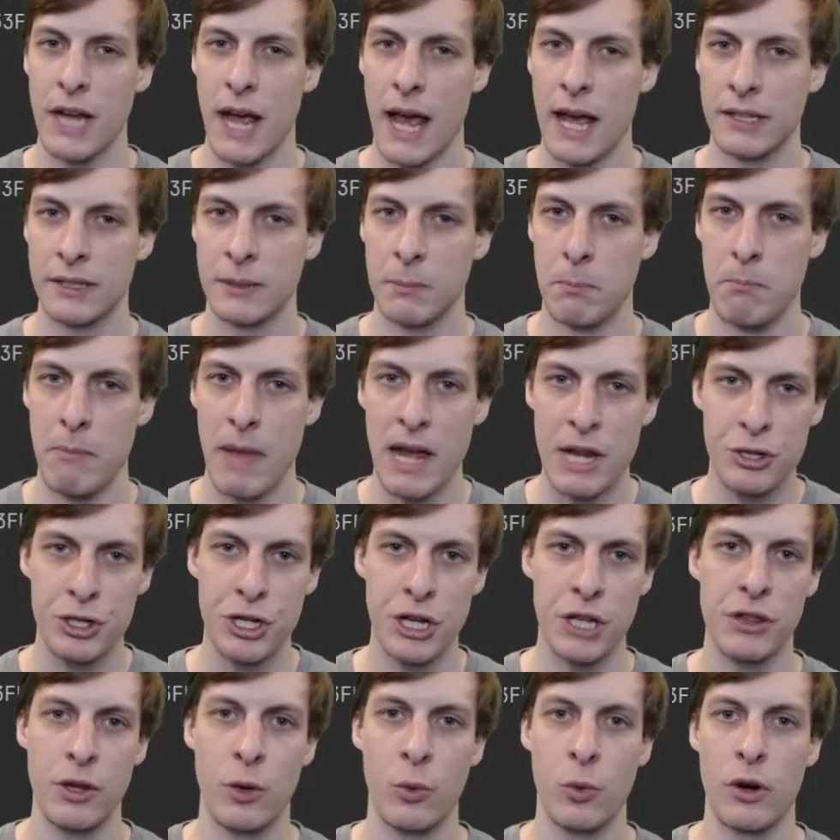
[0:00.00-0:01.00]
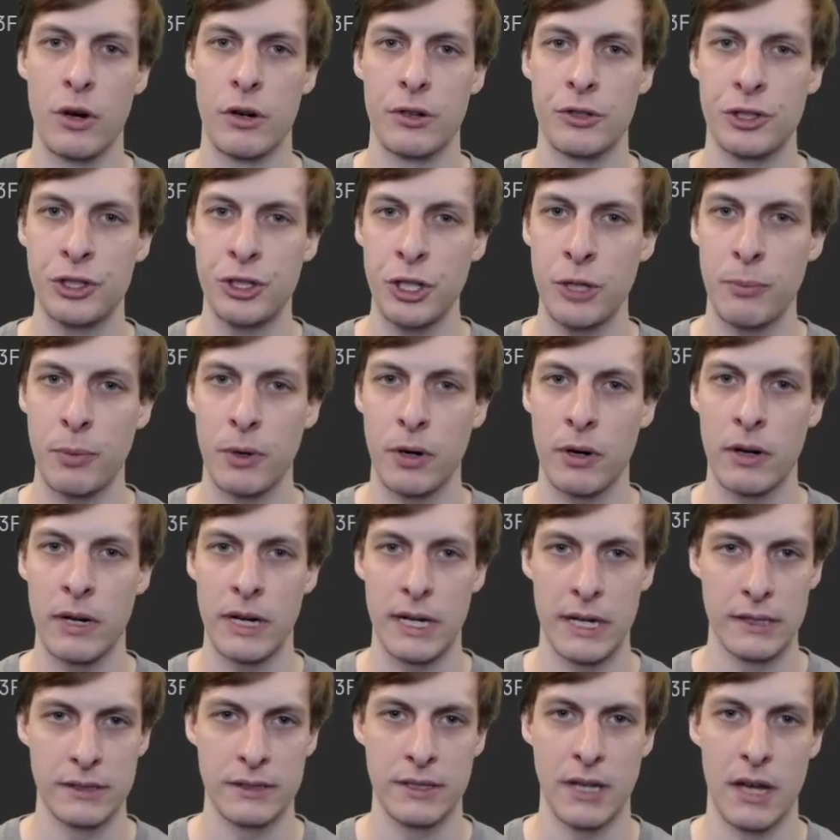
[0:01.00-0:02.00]
as mention the word super
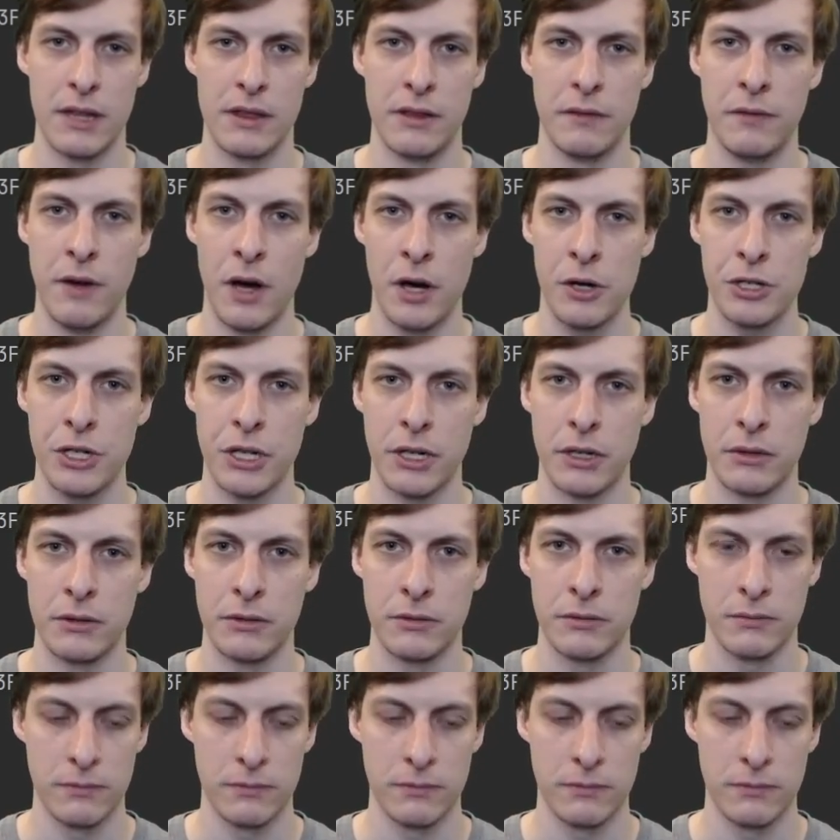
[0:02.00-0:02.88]
inside the function.